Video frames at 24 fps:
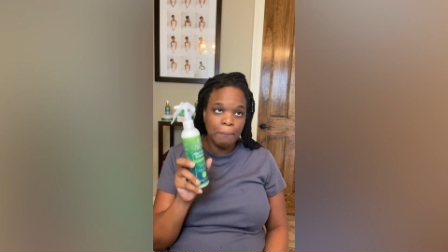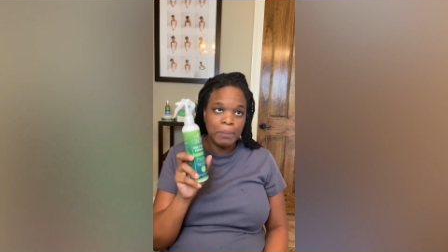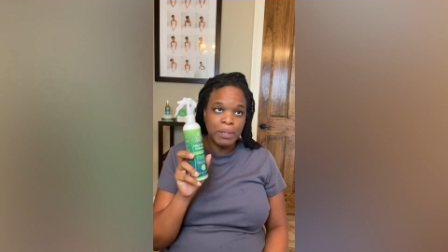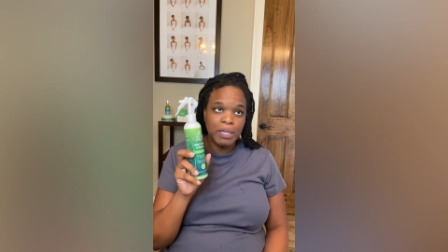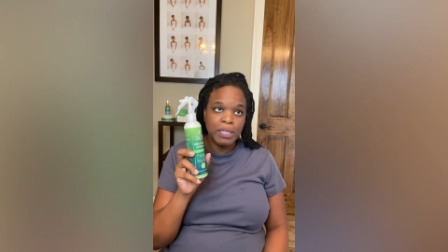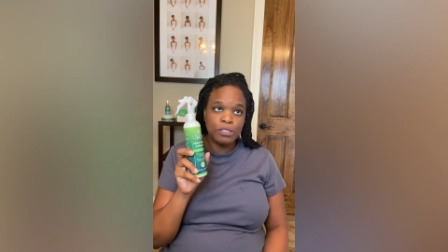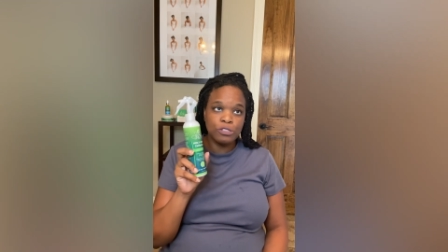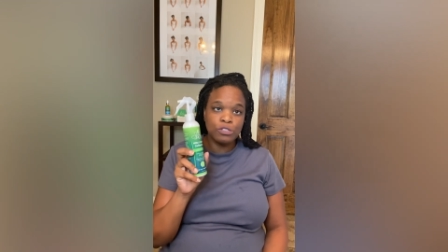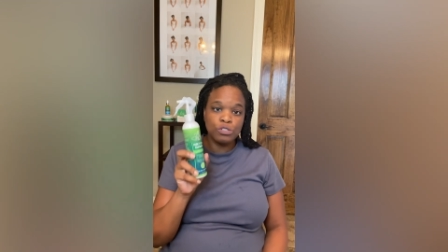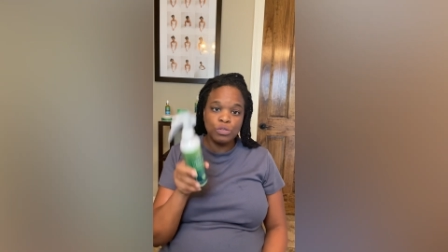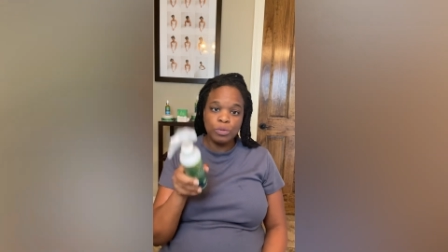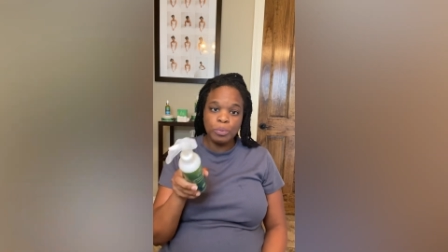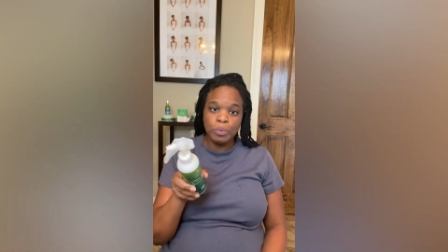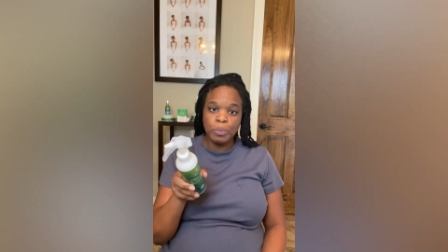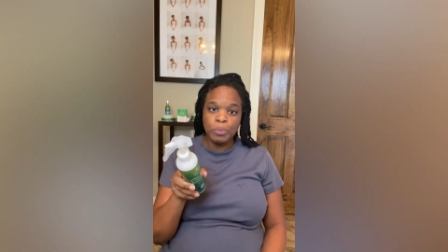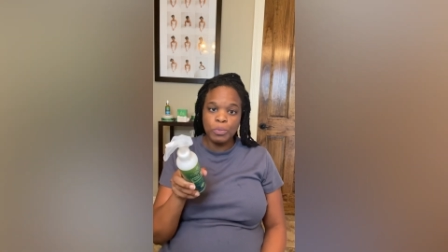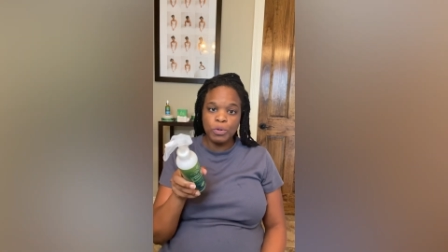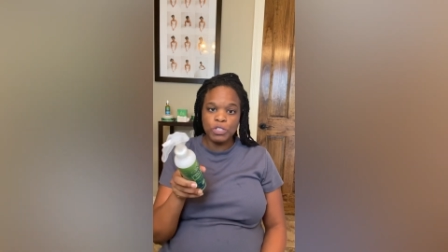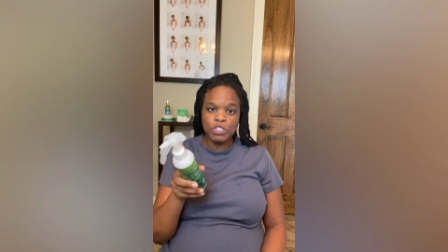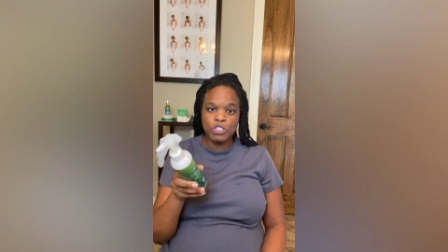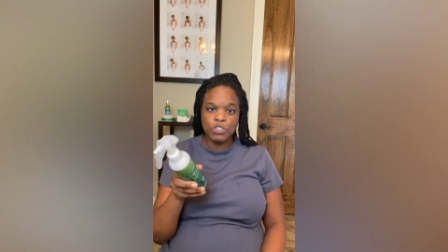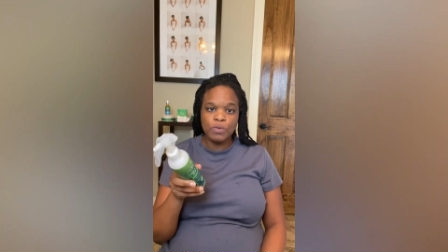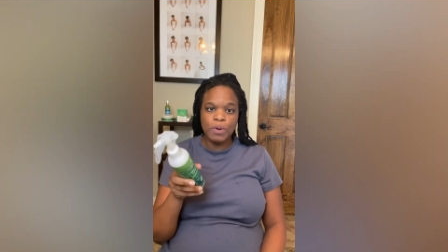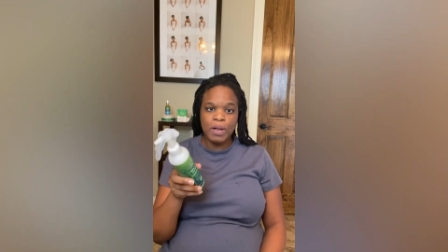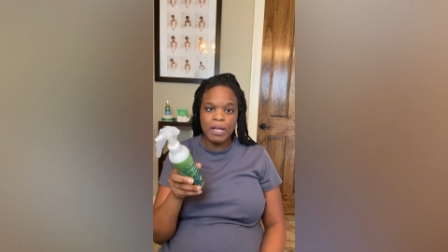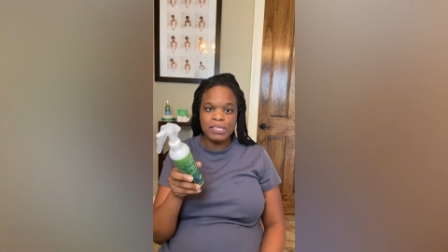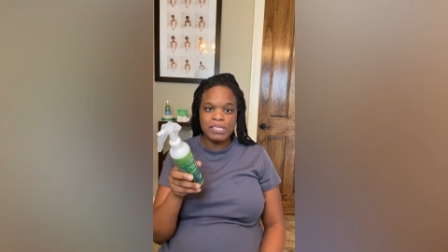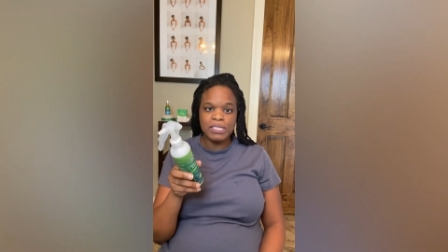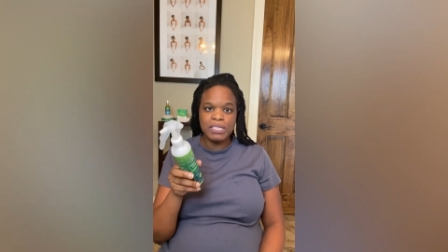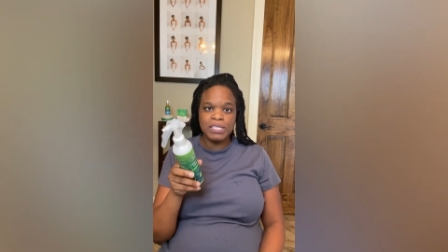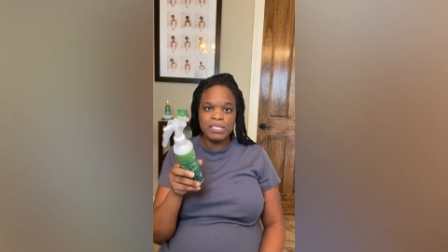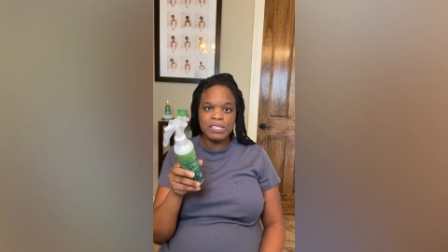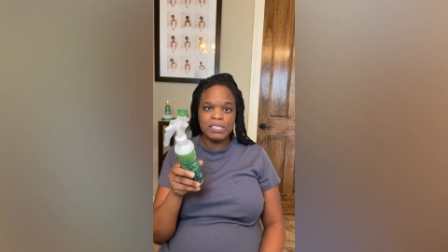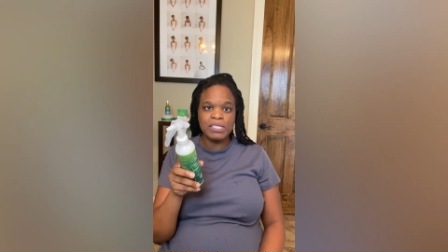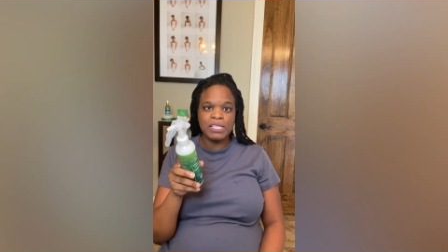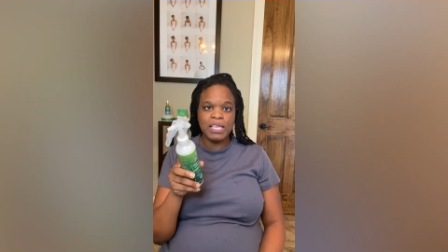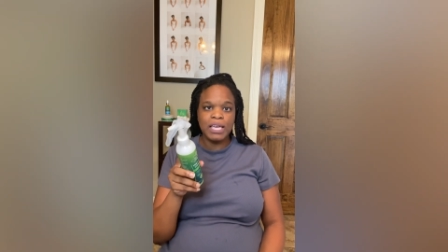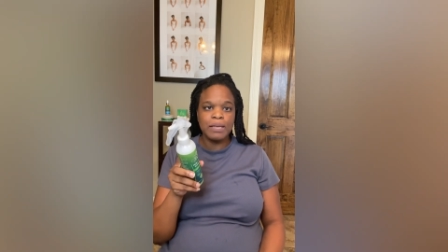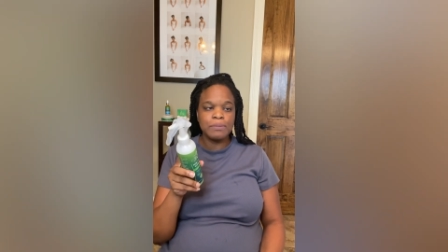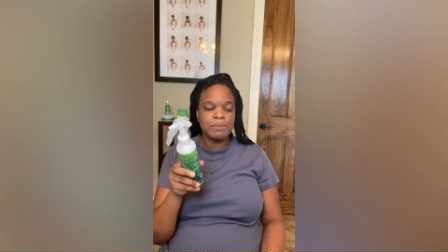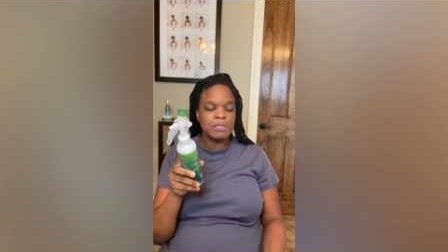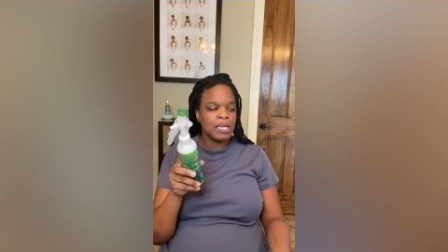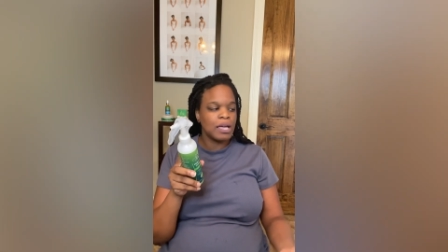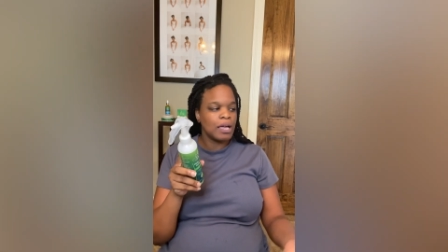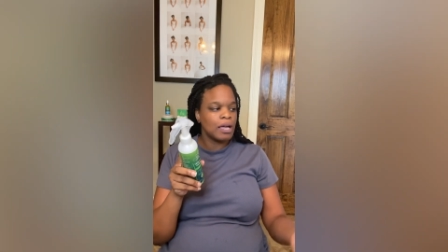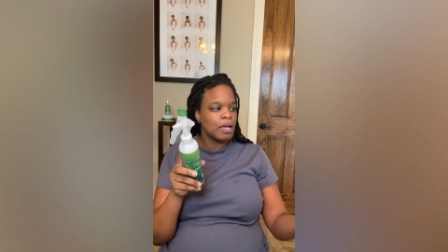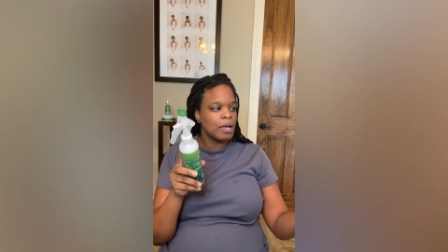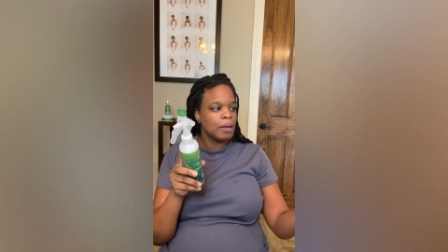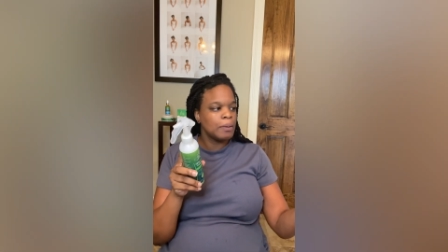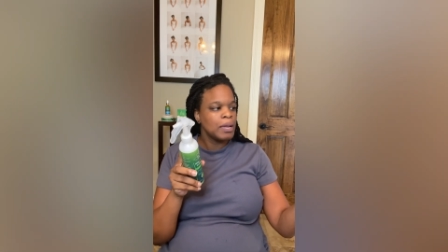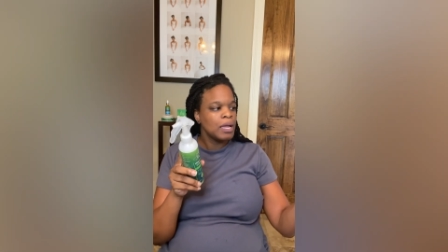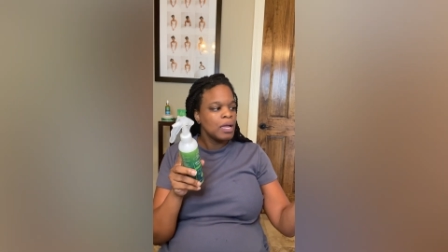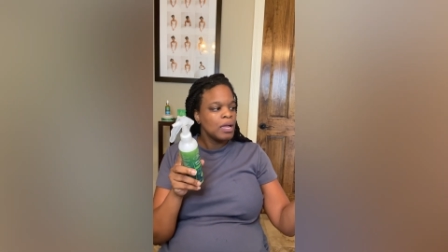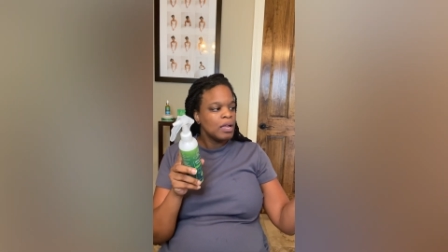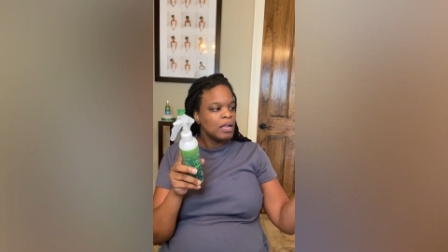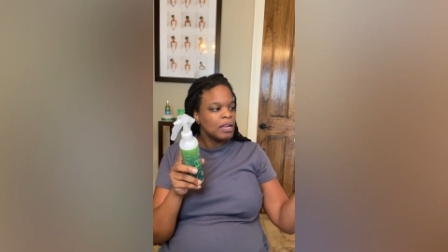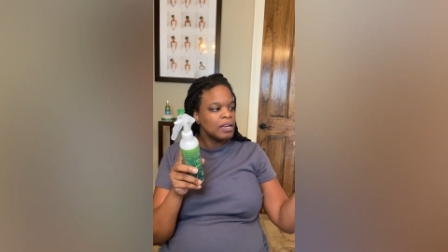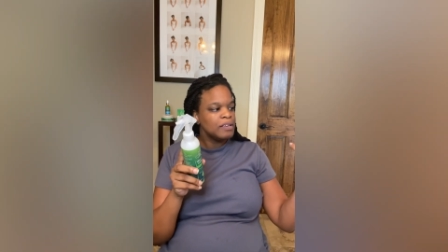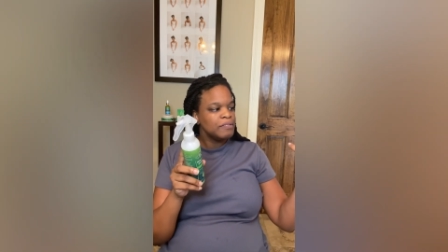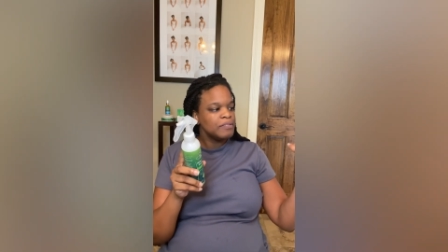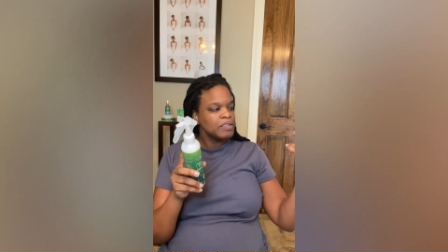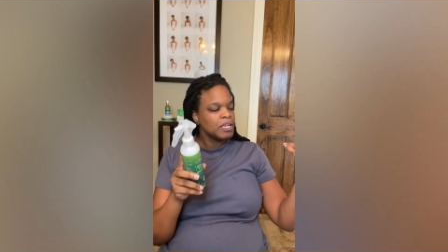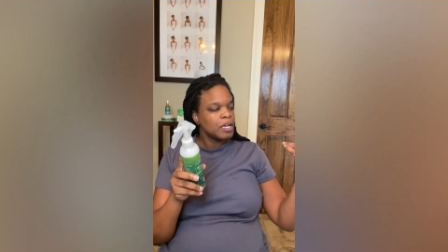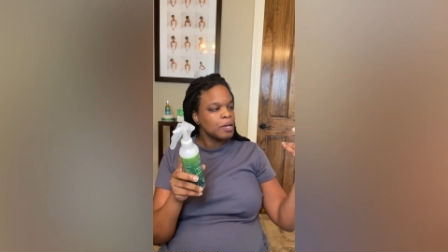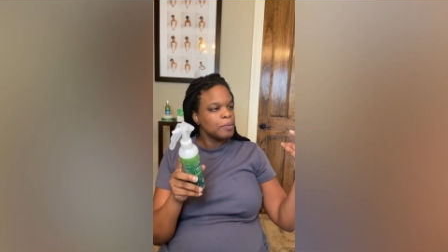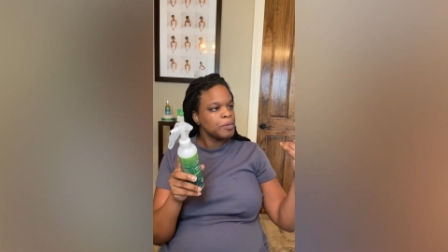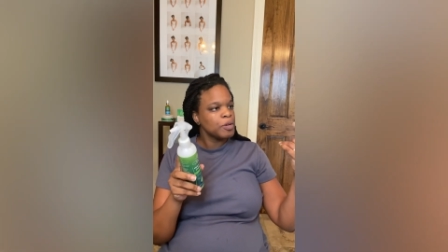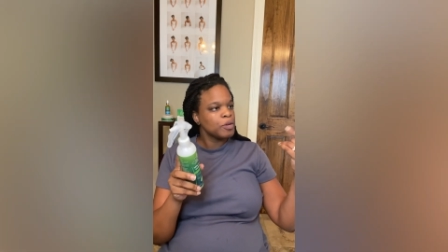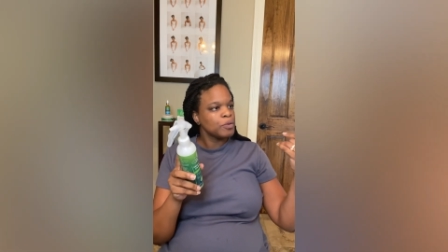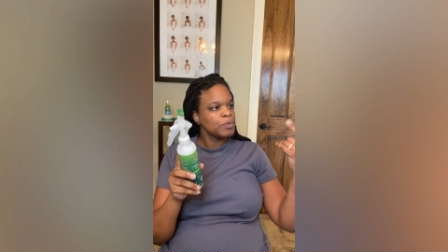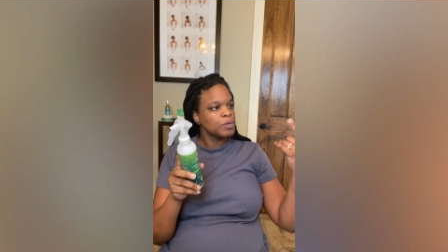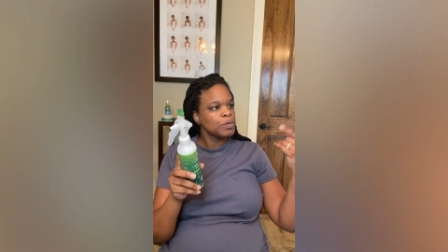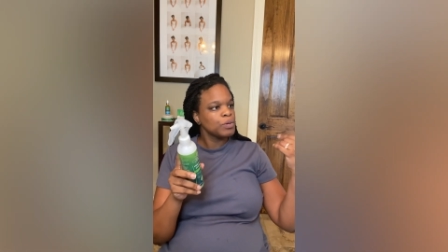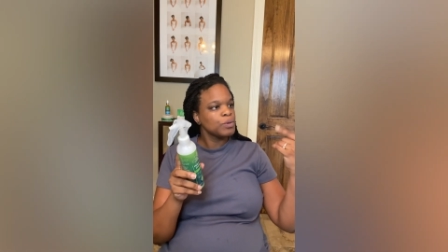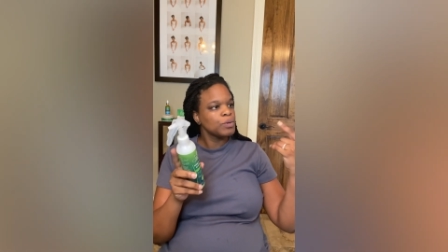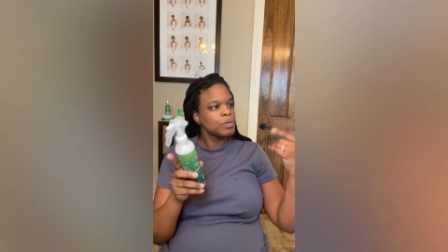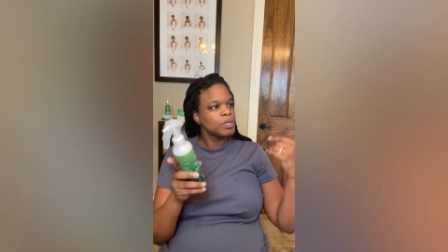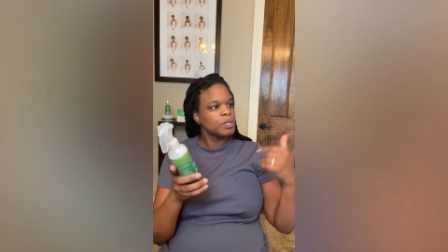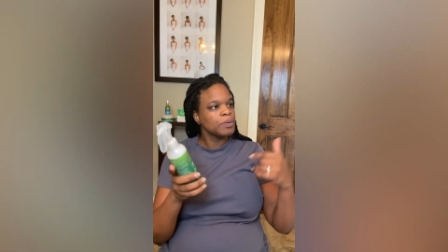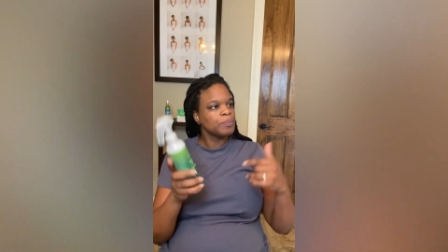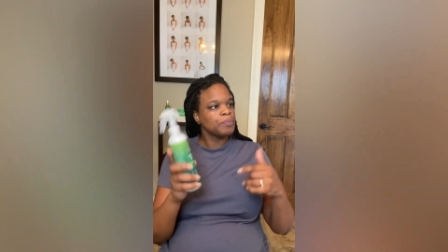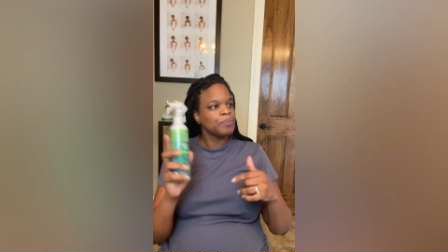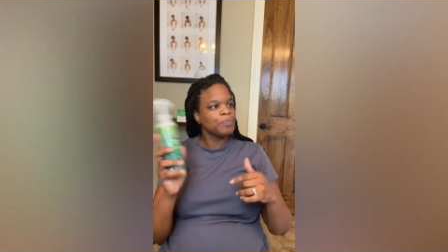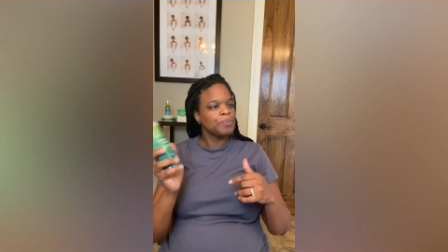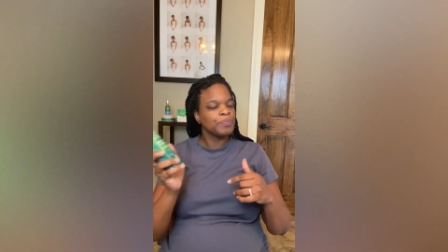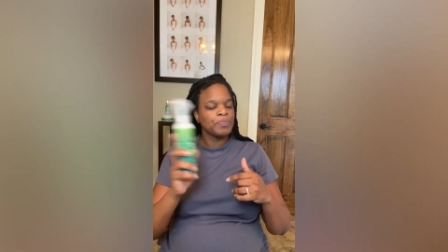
but super moisturizing at the same time. Livia, come here real quick.